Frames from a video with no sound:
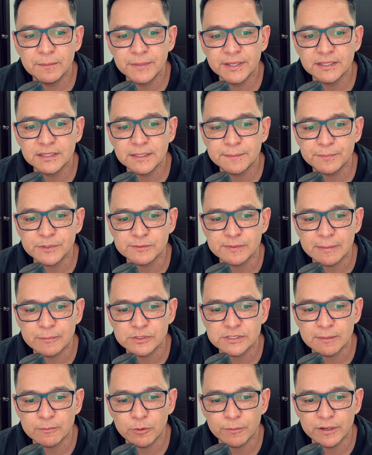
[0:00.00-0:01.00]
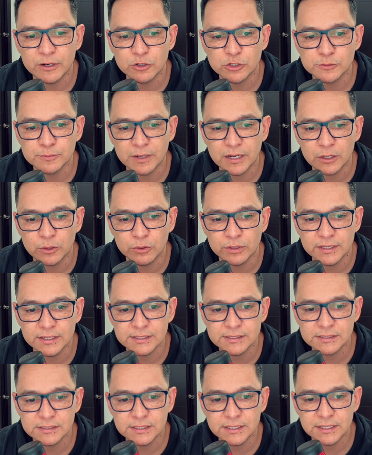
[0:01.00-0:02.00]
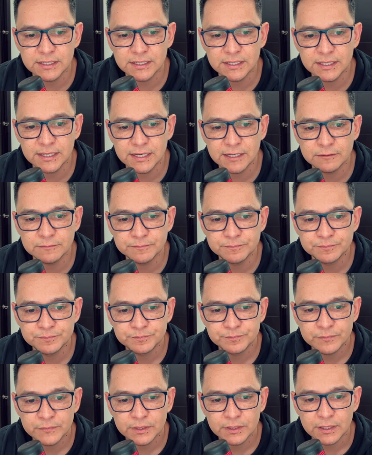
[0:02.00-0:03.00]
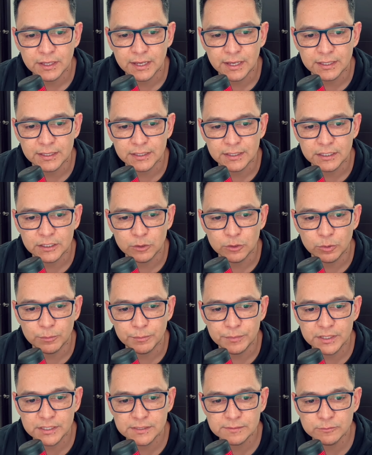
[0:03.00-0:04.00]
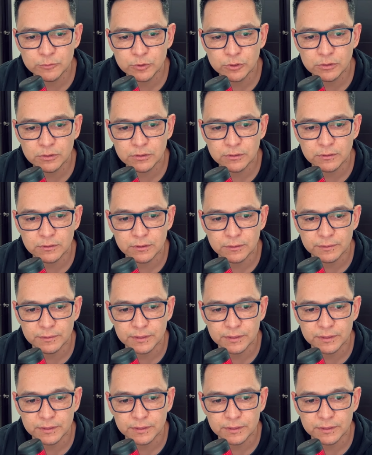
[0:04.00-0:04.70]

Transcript: And finally, let's move the values of k. Here it's the same. Let's see. Here I go.